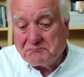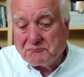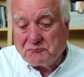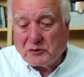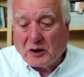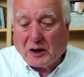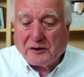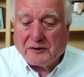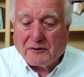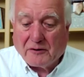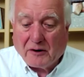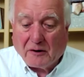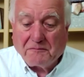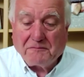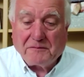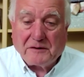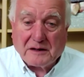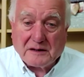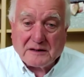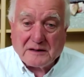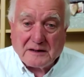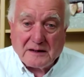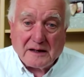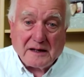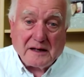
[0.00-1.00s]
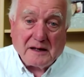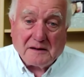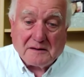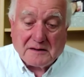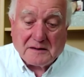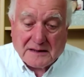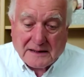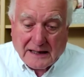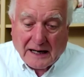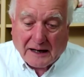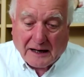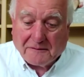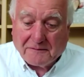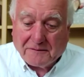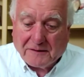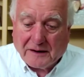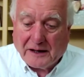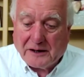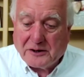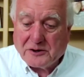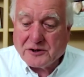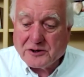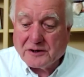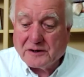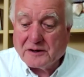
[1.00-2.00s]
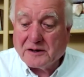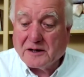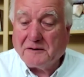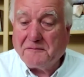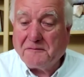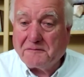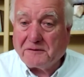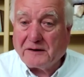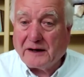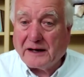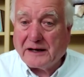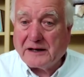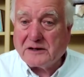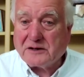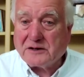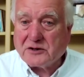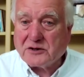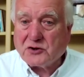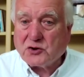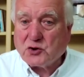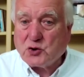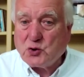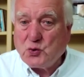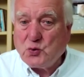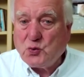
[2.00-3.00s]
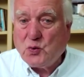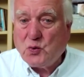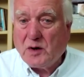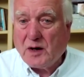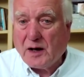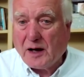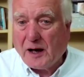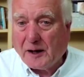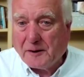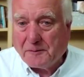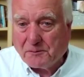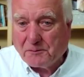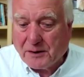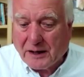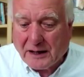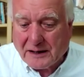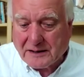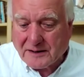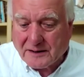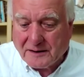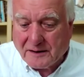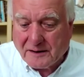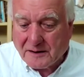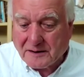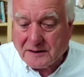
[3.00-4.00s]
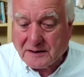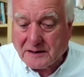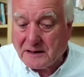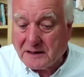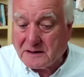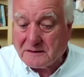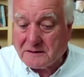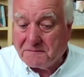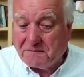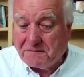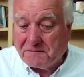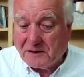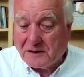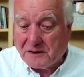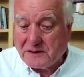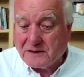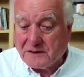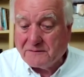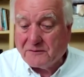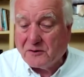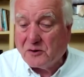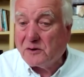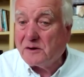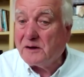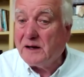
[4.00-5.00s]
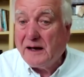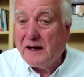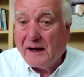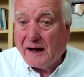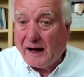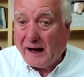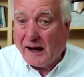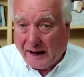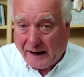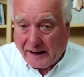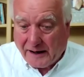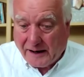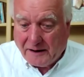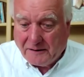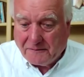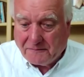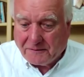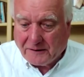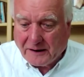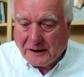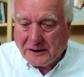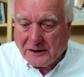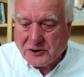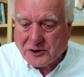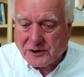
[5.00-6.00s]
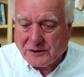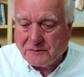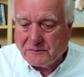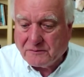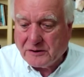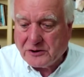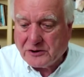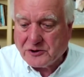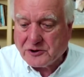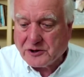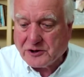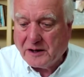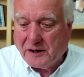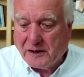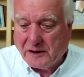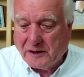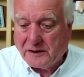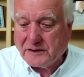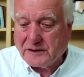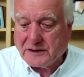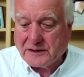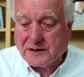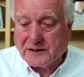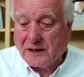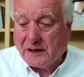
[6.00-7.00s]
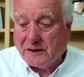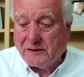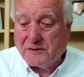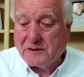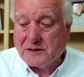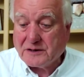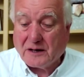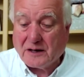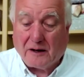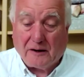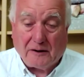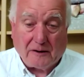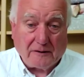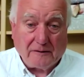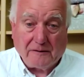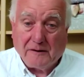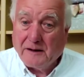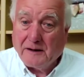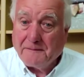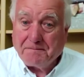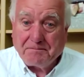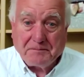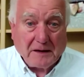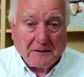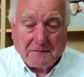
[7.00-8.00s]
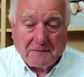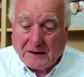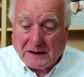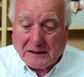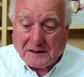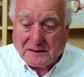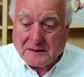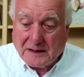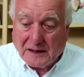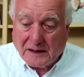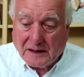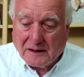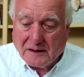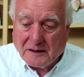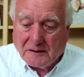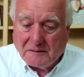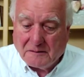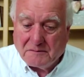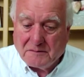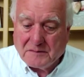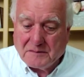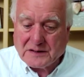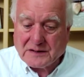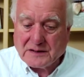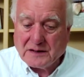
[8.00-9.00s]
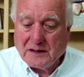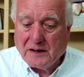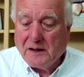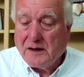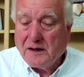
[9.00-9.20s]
Rather obviously, stagflation conflates two unpleasantnesses. First of all, high inflation, which hurts those on fixed incomes.